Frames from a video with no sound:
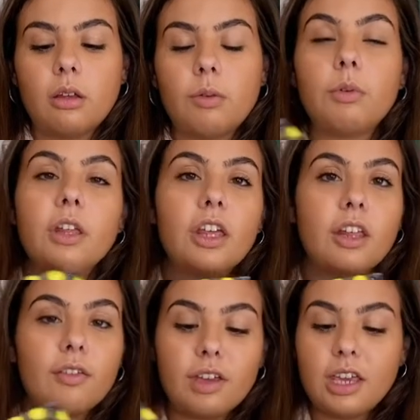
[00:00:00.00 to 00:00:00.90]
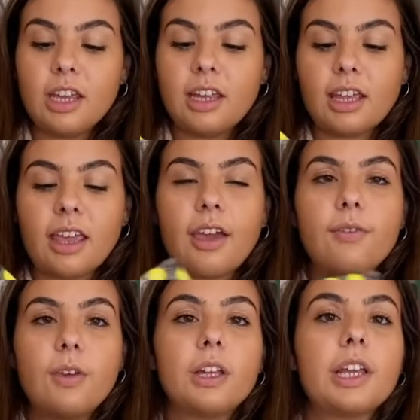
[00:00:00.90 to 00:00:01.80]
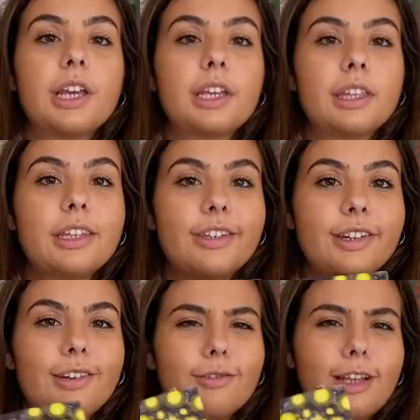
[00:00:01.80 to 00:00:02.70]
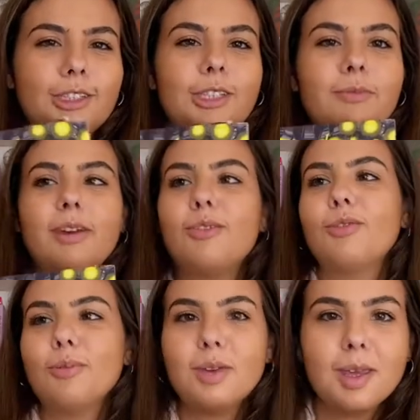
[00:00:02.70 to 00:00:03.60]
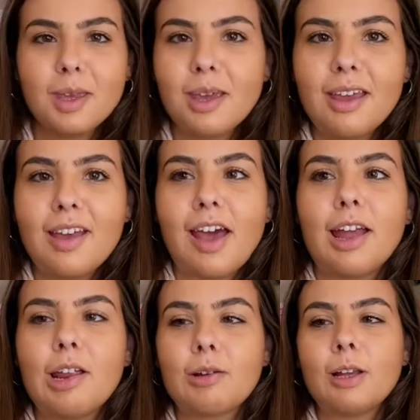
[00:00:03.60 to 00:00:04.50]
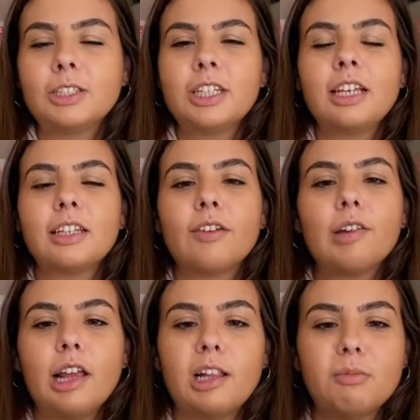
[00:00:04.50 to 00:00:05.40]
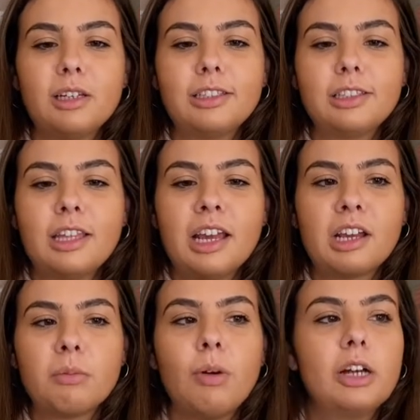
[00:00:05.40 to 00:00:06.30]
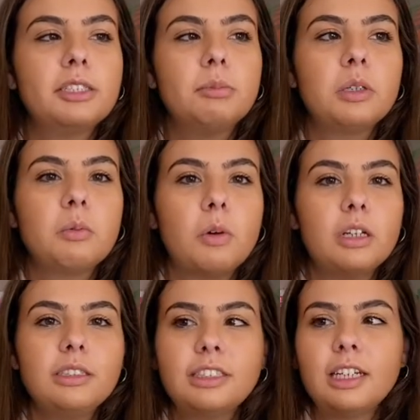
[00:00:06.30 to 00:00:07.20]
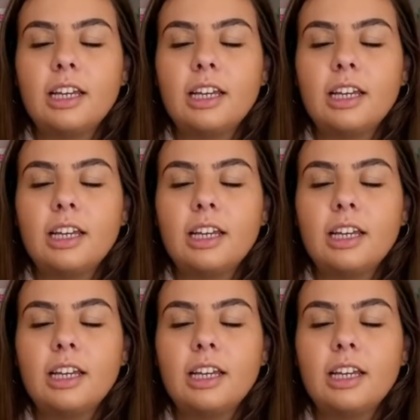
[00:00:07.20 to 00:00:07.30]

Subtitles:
really loving it. Like I feel like this series was actually made for me. I don't know, it just has every element that I could possibly want.